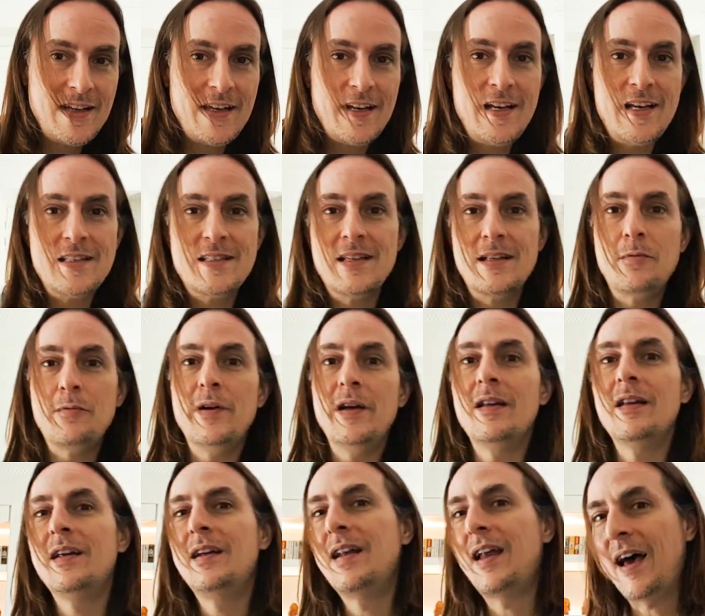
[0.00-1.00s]
Is it
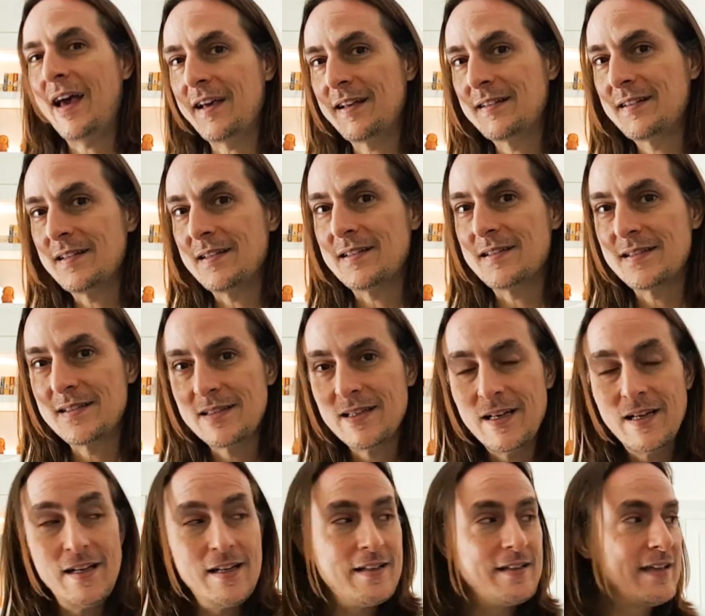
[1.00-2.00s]
really like this?
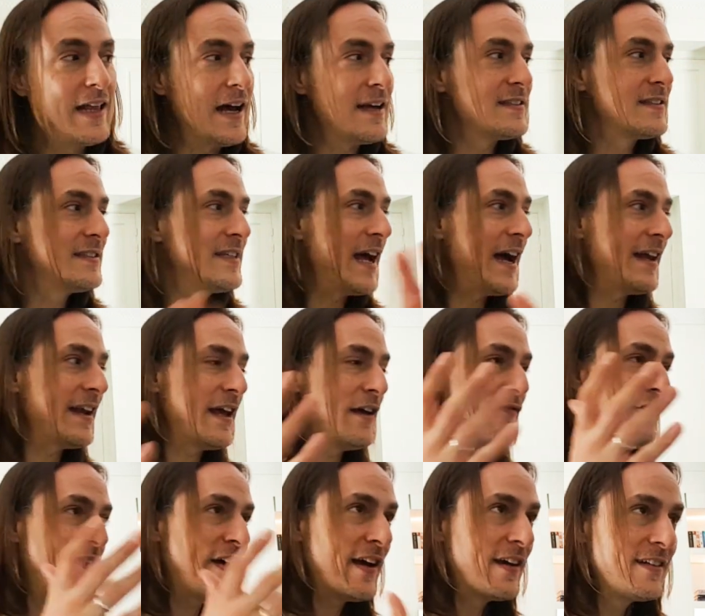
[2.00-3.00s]
Does that
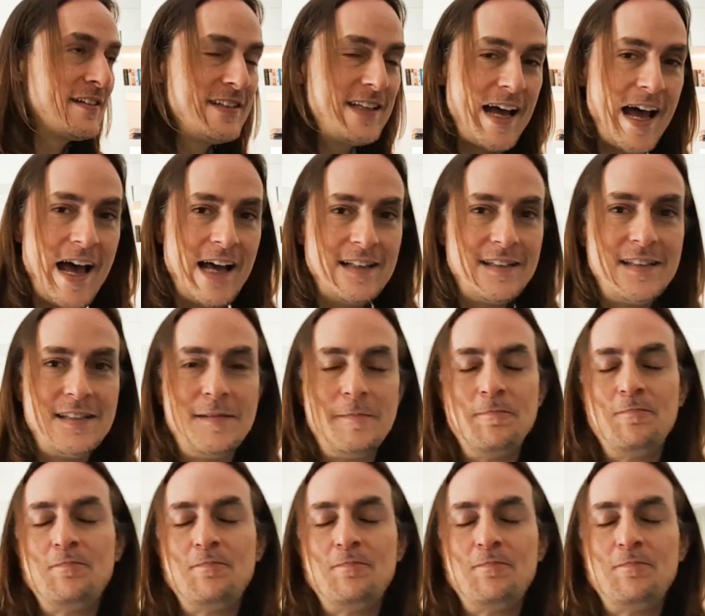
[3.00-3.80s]
affect that?